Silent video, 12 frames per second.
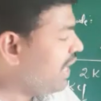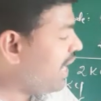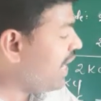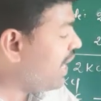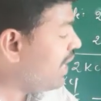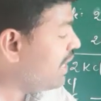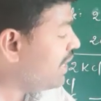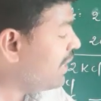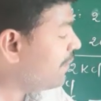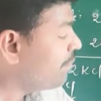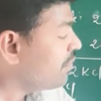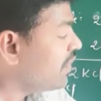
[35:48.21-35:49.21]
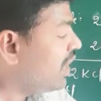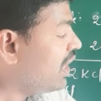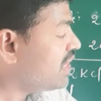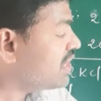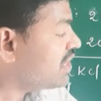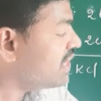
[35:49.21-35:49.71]
and
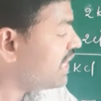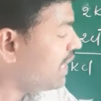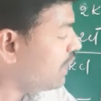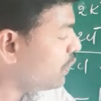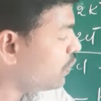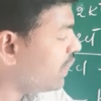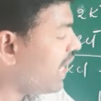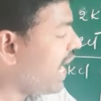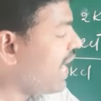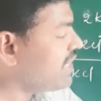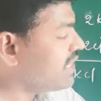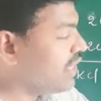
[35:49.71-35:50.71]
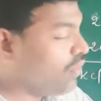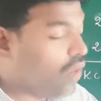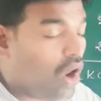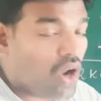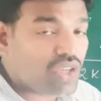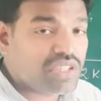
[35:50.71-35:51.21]
Cl2 gas and
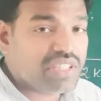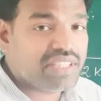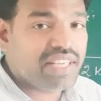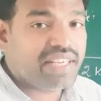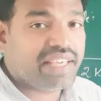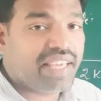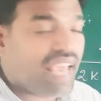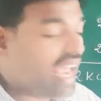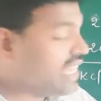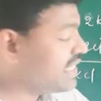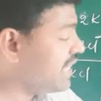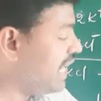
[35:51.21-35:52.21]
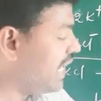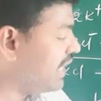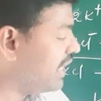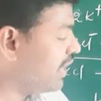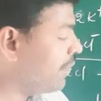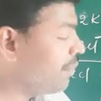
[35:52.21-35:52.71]
oxygen gas
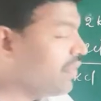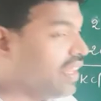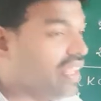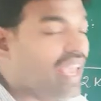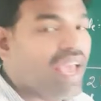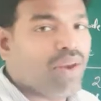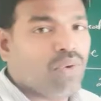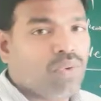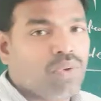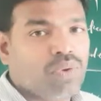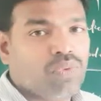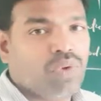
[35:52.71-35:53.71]
at anode.